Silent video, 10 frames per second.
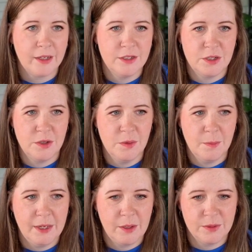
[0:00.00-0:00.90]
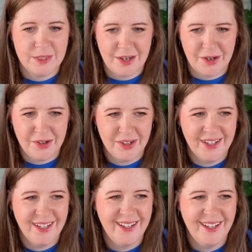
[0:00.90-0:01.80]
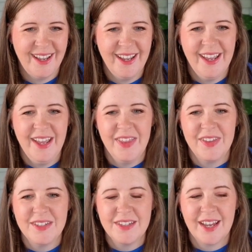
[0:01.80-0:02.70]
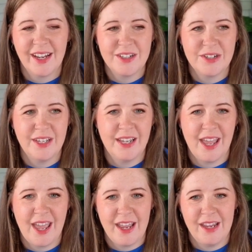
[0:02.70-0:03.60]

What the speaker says: to my notes here, this is actually a